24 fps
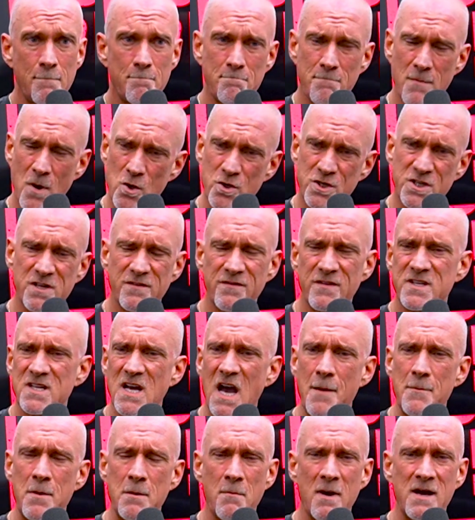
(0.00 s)
most of the
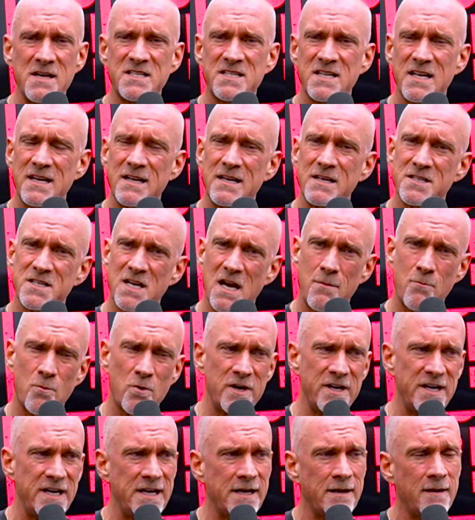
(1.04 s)
time in my settings, I'm
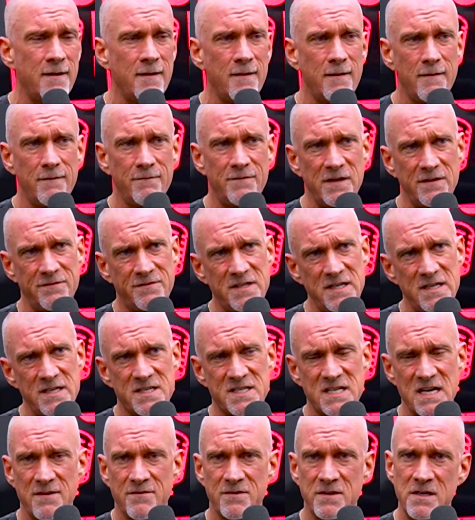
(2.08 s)
reading 50,
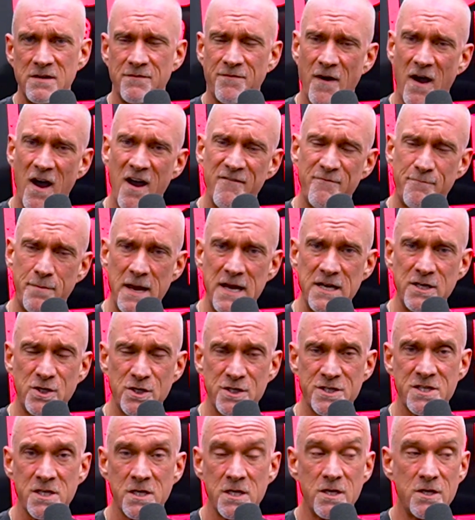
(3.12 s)
75
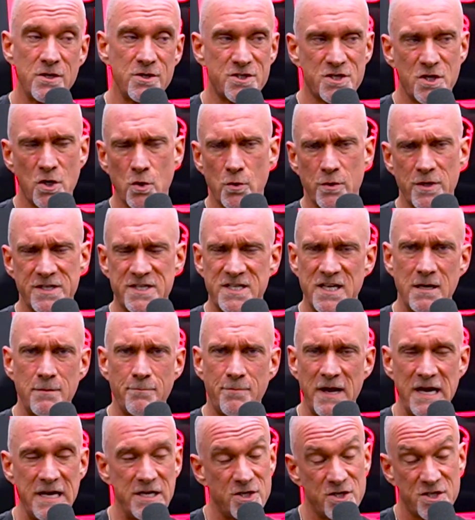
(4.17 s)
pages. So the 10
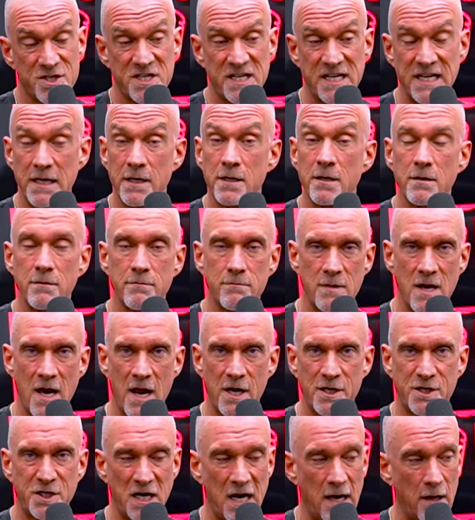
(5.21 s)
pages, again,
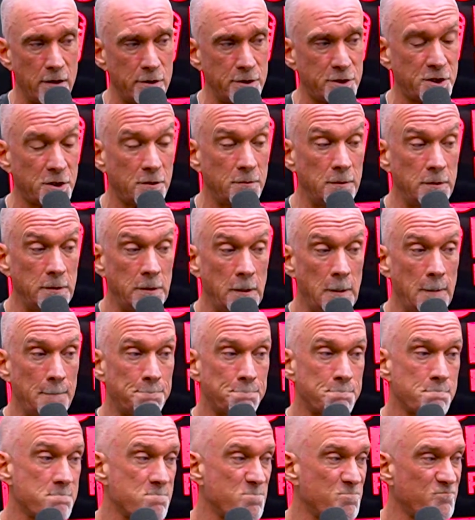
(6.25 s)
not a challenge.
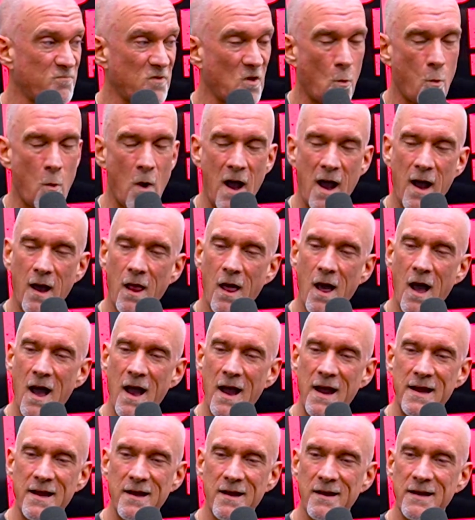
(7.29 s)
While
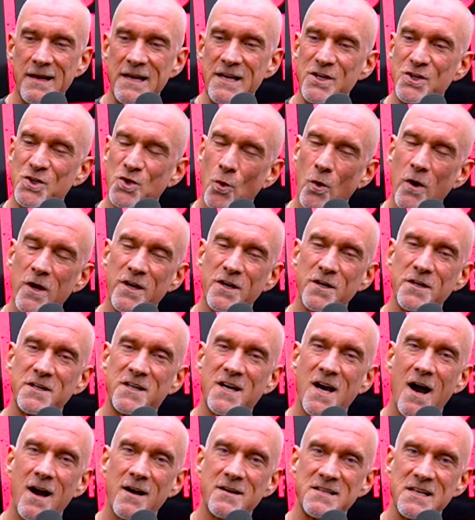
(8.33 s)
I uh, enjoy a good
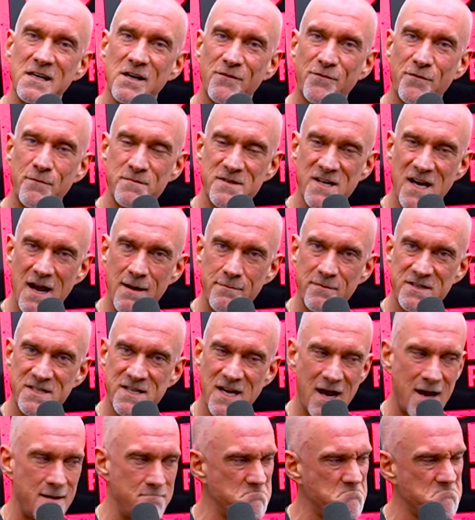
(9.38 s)
cocktail from time to
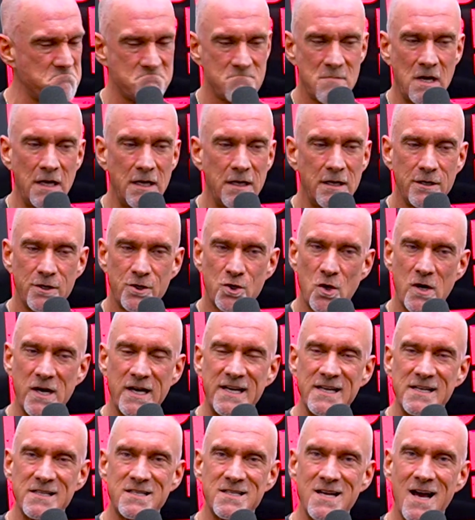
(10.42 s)
time,
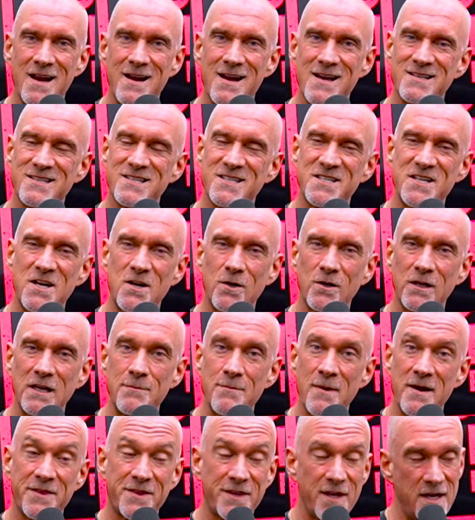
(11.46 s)
drinking's not necessarily
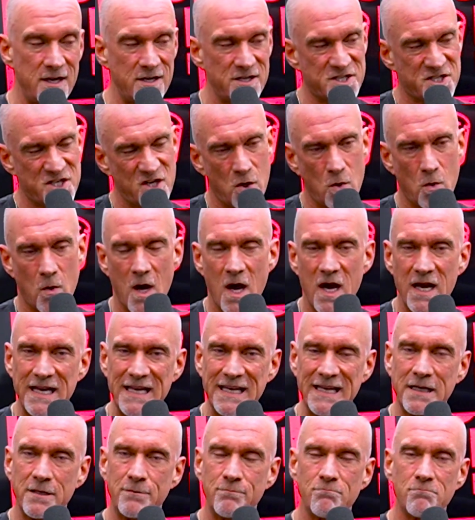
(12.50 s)
my thing. So,
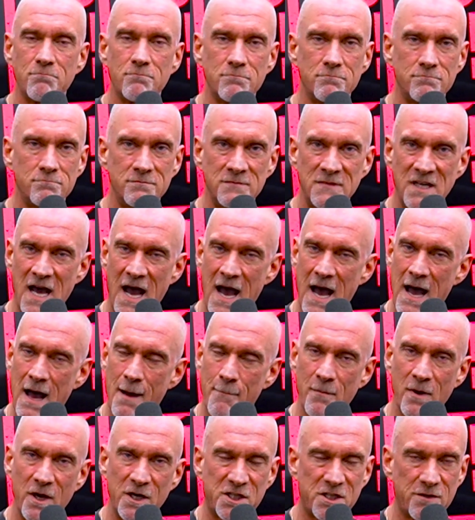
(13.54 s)
again,
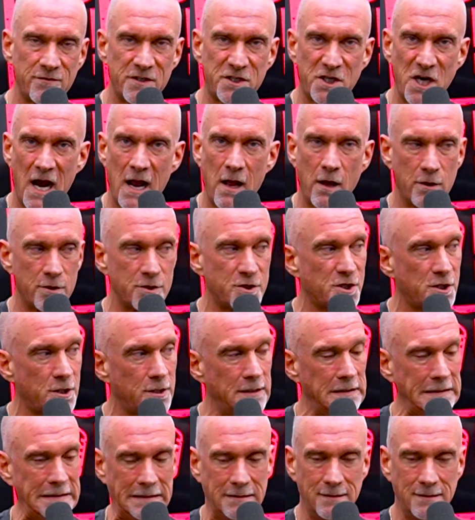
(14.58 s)
not much of a challenge.